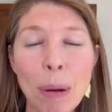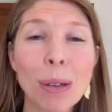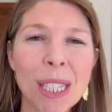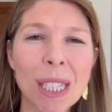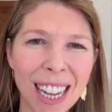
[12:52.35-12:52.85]

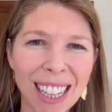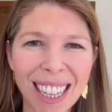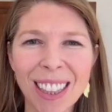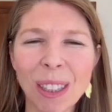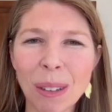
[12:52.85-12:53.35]
post sale
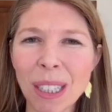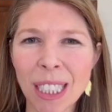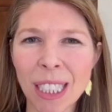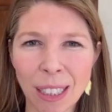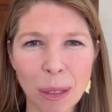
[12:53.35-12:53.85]
and the
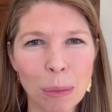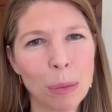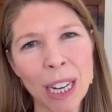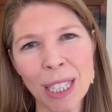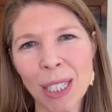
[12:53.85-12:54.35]
loyalty loop, right?